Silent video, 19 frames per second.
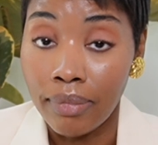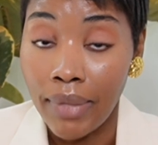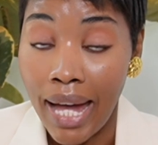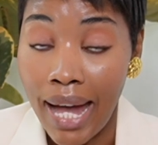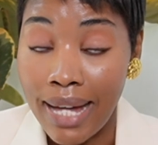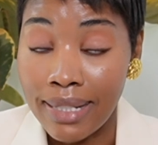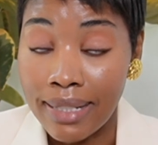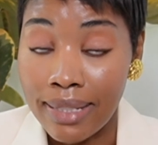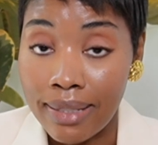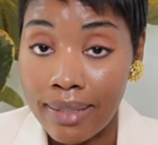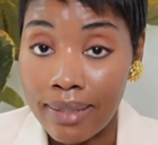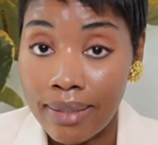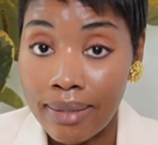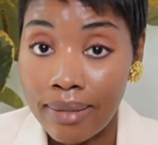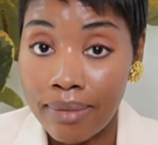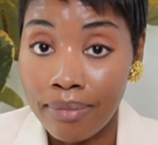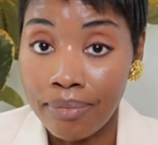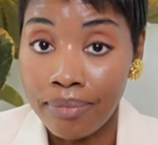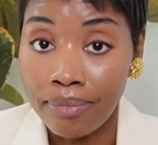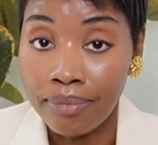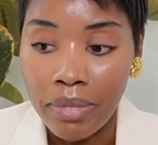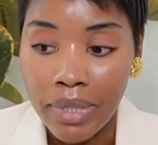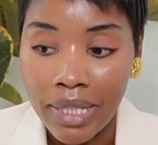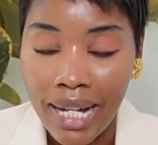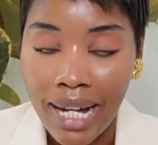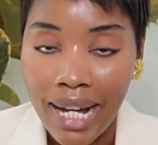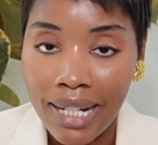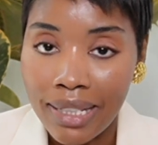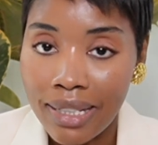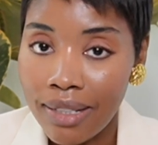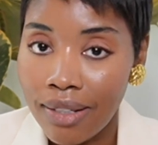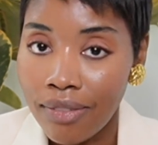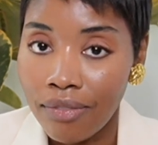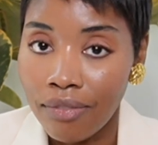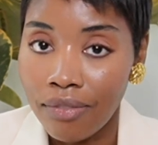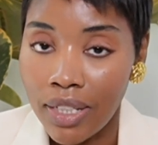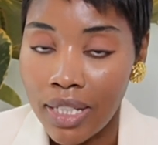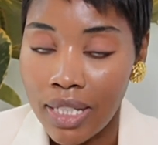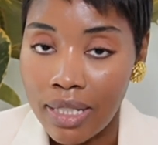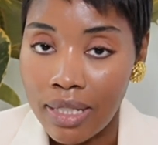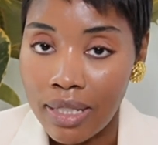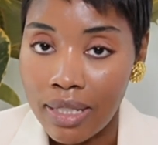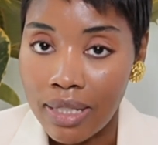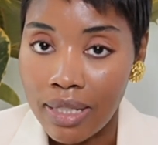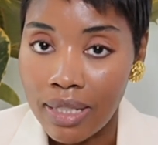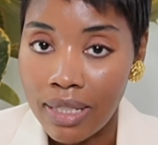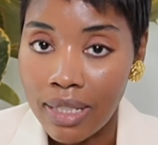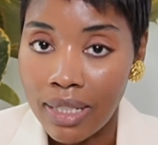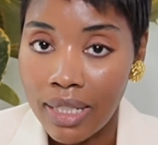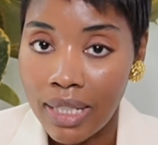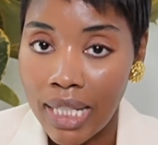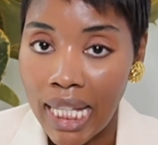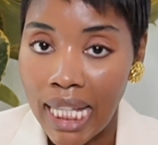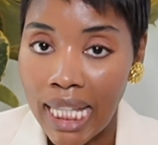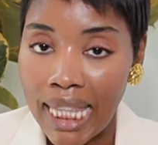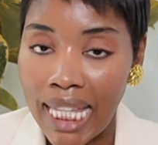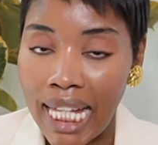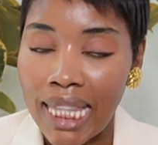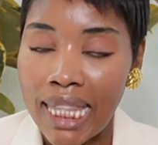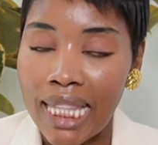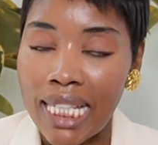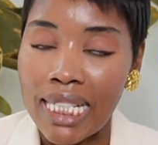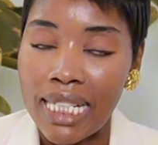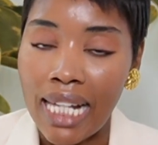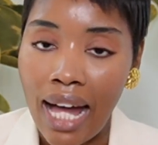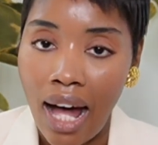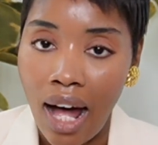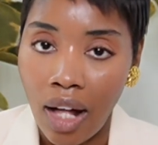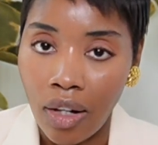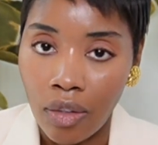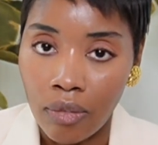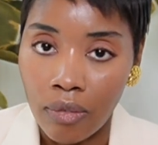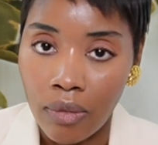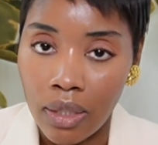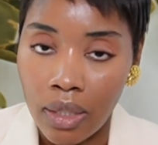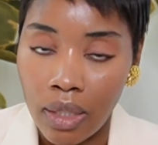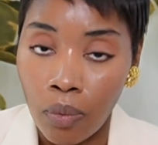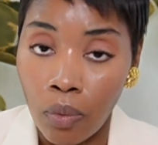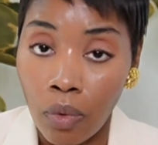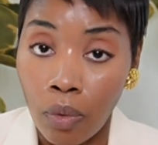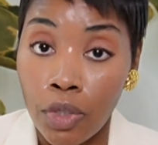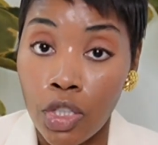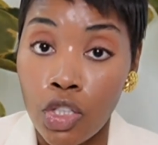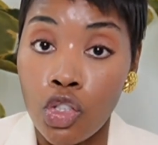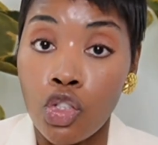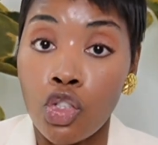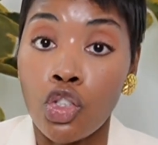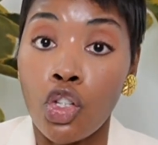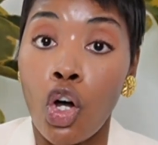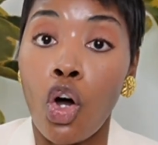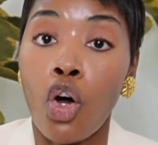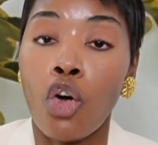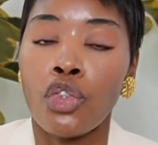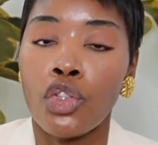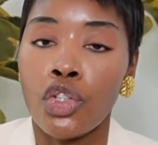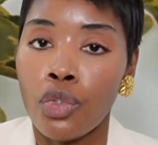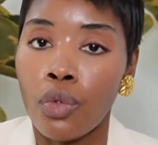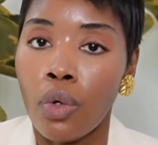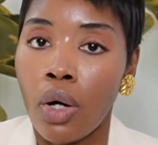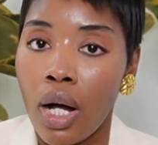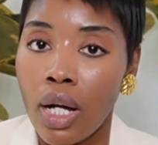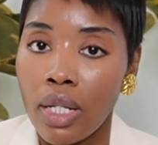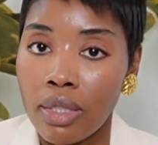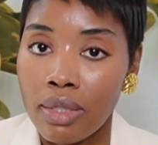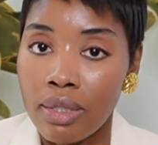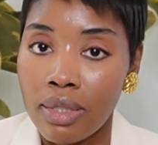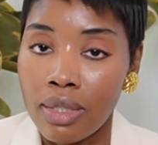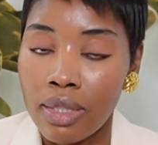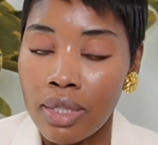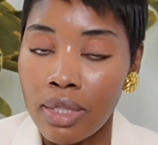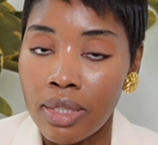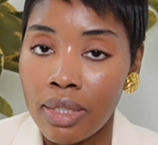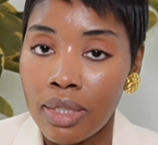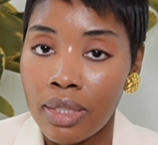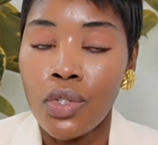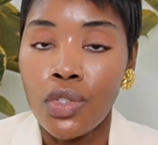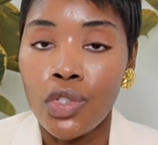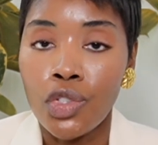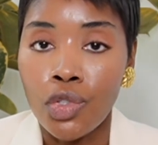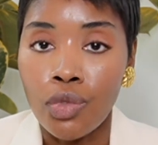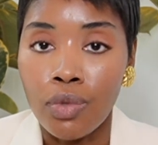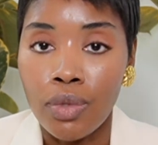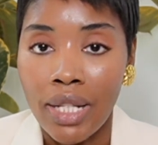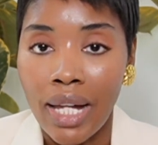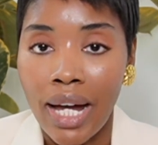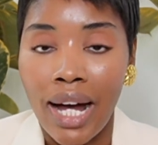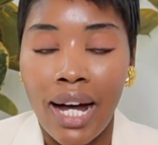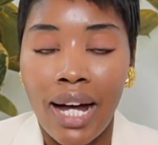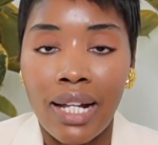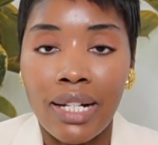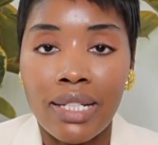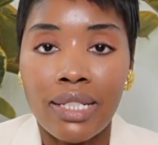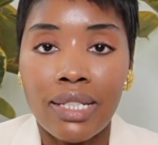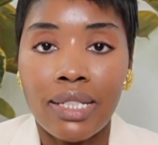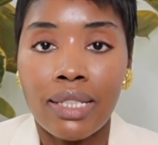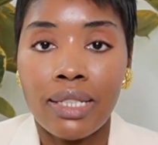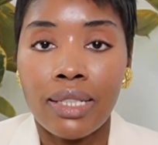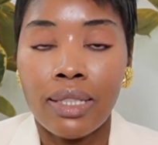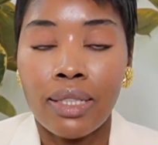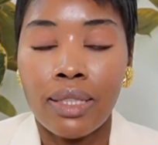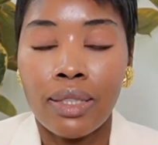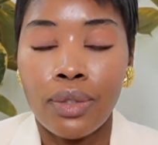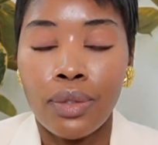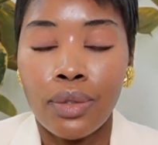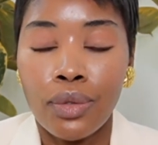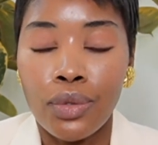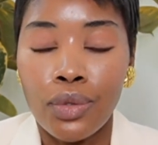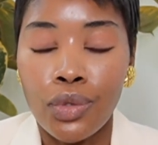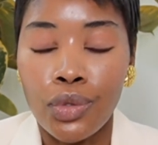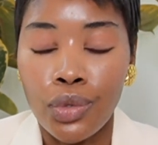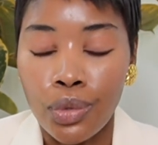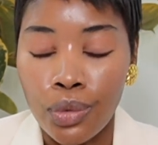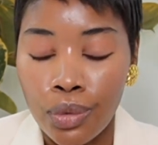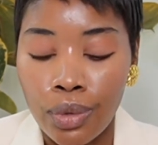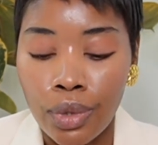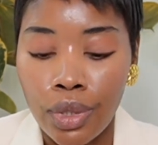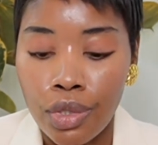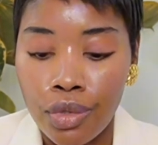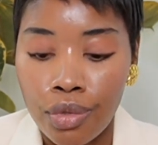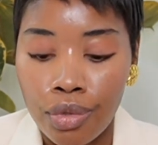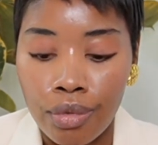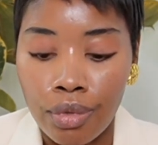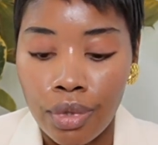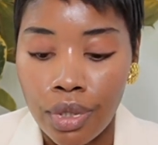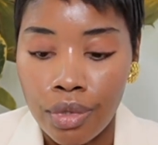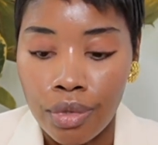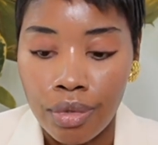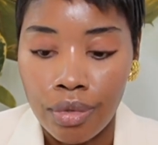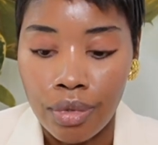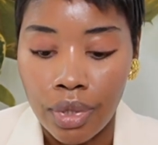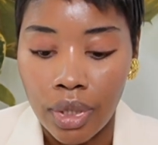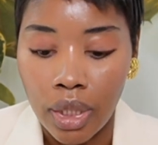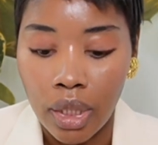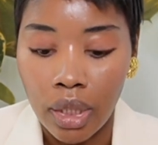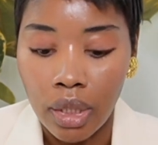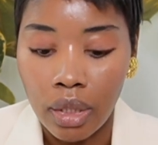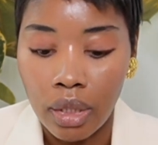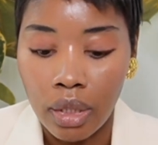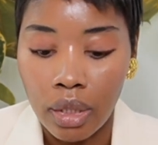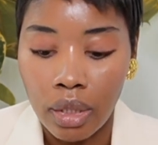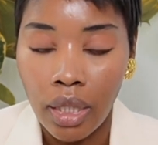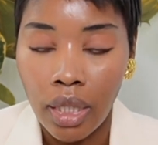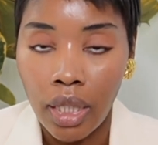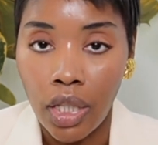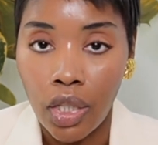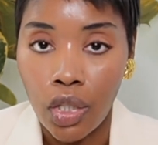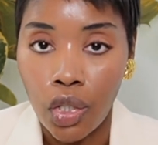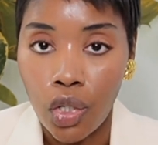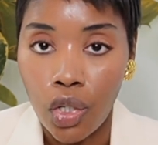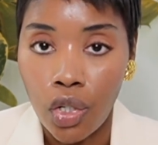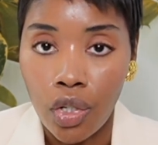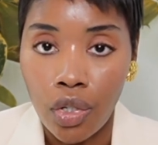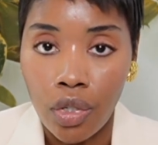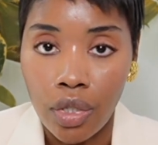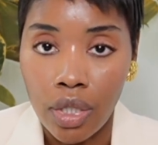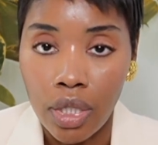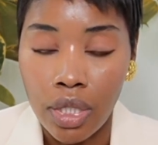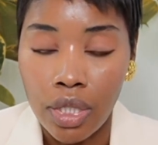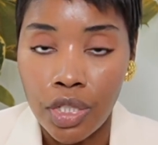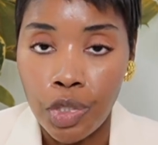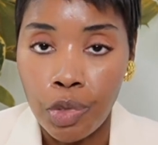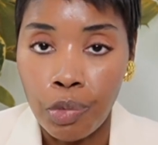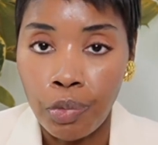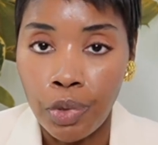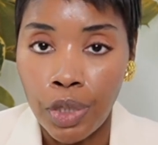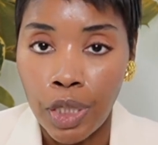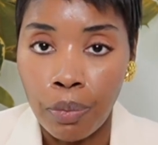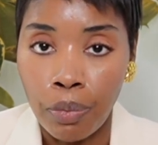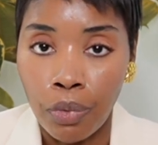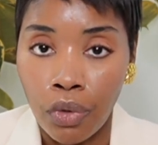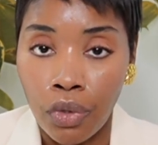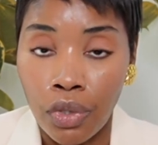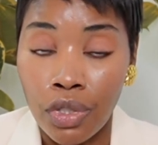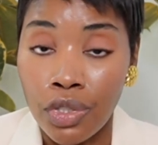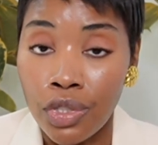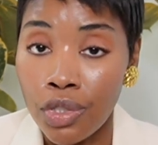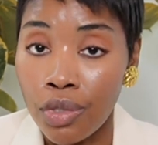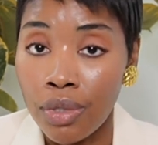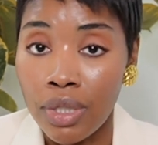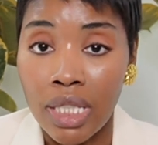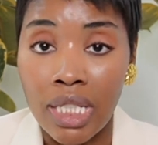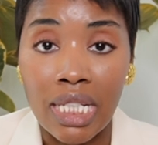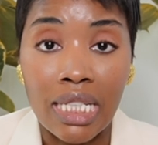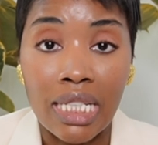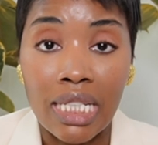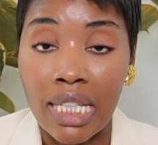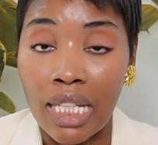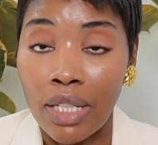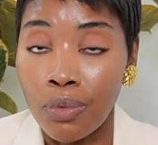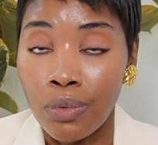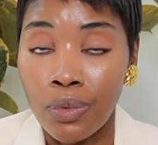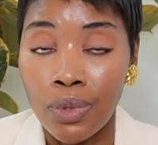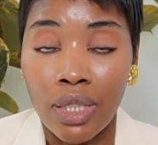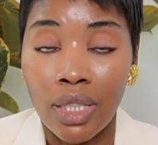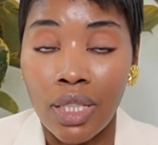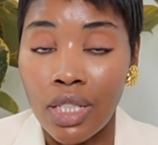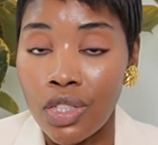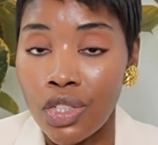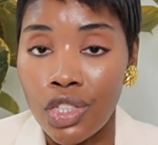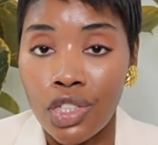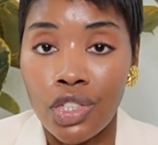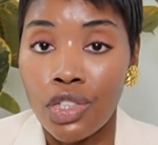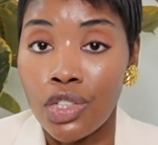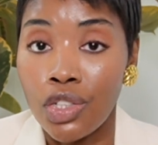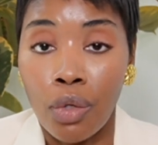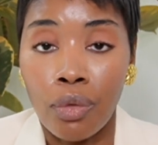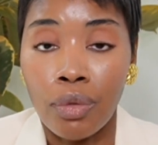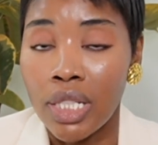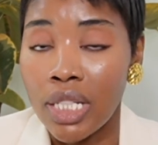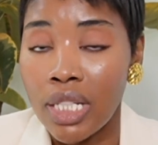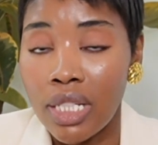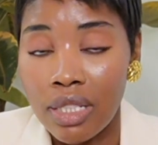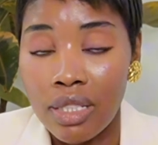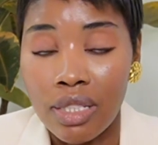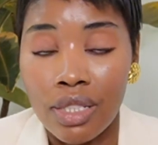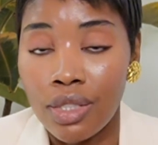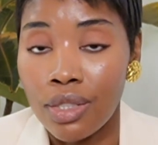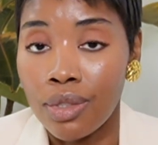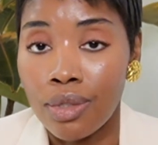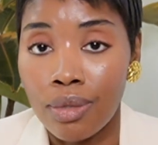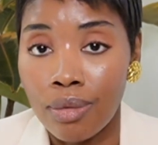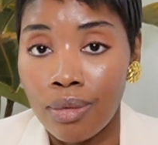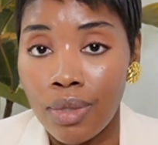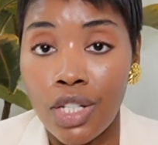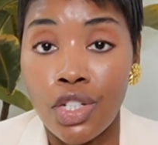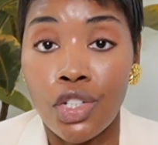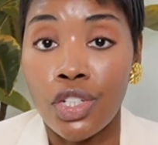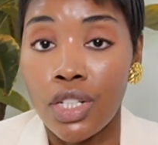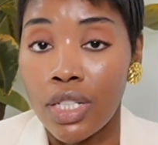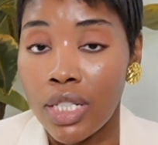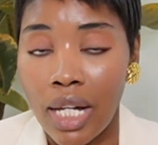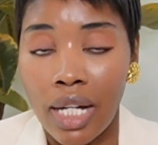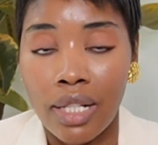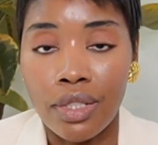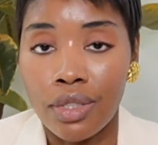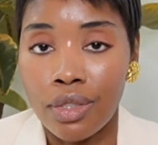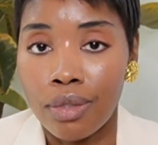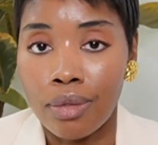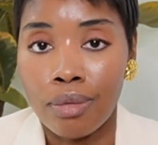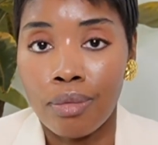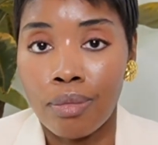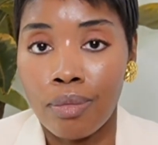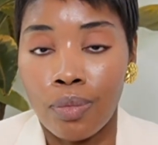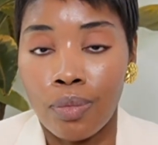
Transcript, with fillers: as is. I'm not convinced that this algorithm will be so nuanced to not truly, truly, truly encourage people to do things that they really just don't need to do and should not do.